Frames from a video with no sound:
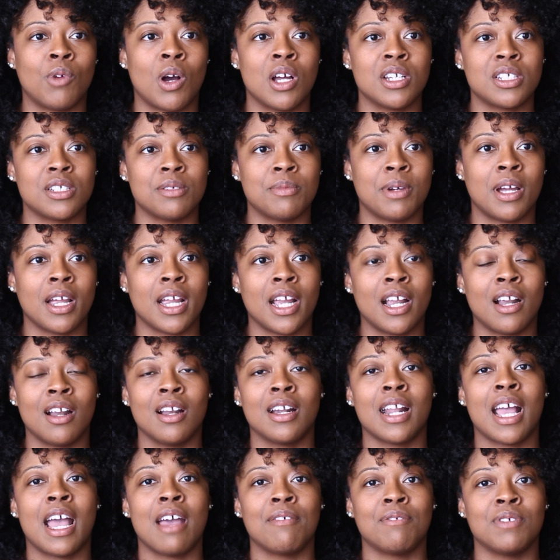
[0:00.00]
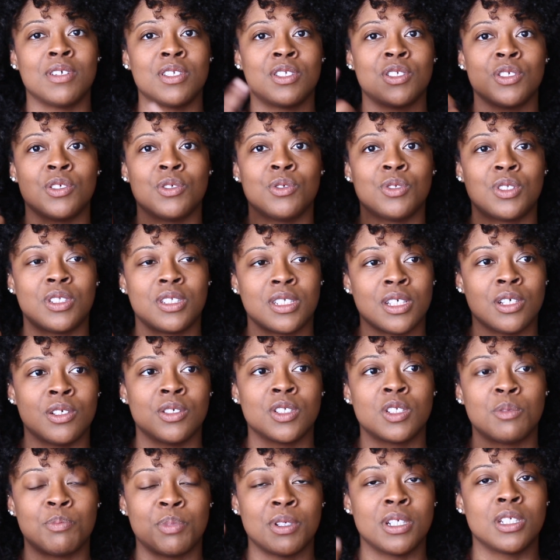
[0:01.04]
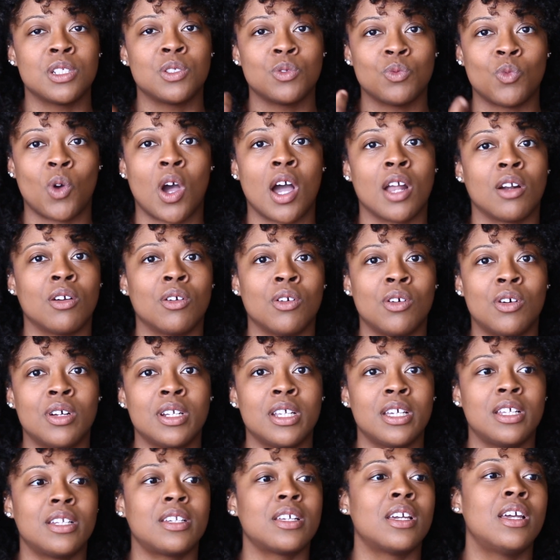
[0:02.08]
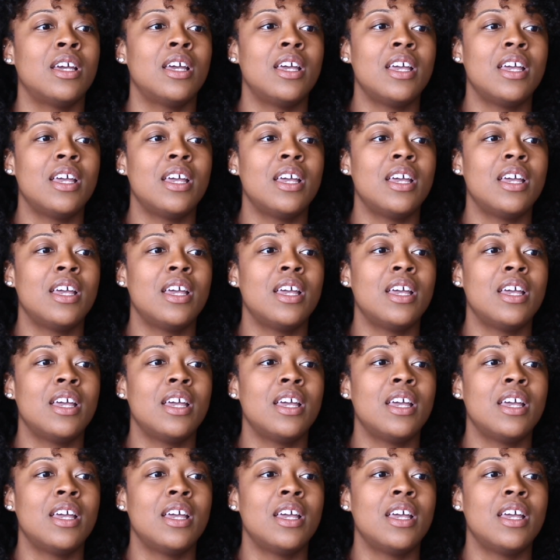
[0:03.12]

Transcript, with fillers: washing my hair and having to still spritz water on it